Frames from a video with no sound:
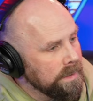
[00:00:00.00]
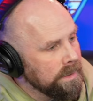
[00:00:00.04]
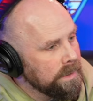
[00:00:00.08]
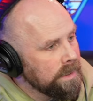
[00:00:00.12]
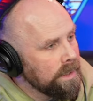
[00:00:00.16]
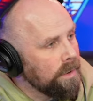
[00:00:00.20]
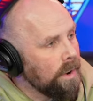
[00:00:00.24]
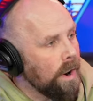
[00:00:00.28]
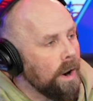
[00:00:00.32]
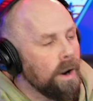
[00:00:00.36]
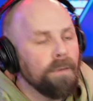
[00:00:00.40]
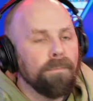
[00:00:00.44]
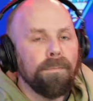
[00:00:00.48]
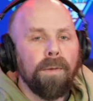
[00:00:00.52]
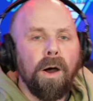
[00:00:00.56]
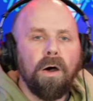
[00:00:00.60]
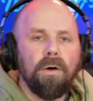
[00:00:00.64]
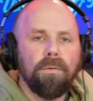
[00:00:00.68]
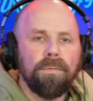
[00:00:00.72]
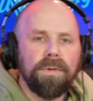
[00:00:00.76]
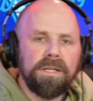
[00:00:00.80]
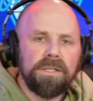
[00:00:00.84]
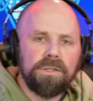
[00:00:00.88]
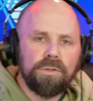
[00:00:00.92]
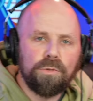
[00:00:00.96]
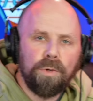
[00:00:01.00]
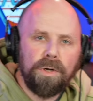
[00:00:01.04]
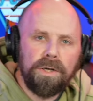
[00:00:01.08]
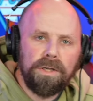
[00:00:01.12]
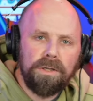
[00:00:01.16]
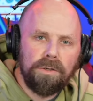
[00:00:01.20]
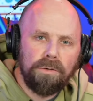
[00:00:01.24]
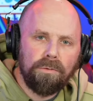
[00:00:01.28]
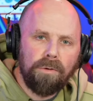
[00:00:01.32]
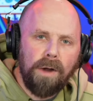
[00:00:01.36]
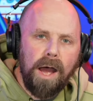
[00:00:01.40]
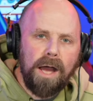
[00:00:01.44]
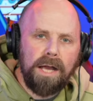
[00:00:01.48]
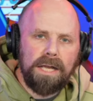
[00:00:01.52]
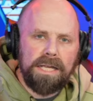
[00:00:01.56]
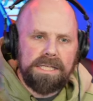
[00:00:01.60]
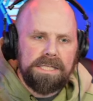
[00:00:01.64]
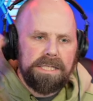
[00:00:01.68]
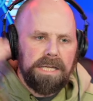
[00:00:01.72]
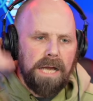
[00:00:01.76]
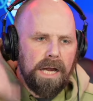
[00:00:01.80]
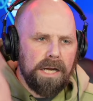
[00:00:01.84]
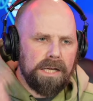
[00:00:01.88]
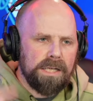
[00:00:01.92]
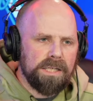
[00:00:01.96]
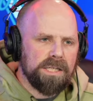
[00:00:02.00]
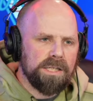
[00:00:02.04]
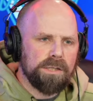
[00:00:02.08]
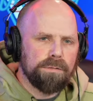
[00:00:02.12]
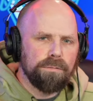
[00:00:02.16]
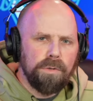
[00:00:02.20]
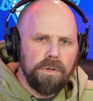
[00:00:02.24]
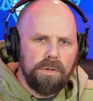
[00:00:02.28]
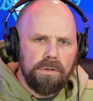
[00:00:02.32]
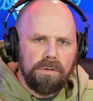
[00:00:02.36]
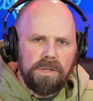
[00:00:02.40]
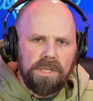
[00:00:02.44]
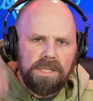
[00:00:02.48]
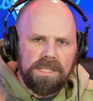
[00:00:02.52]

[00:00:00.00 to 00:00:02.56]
there are moments where The Rock is not as smooth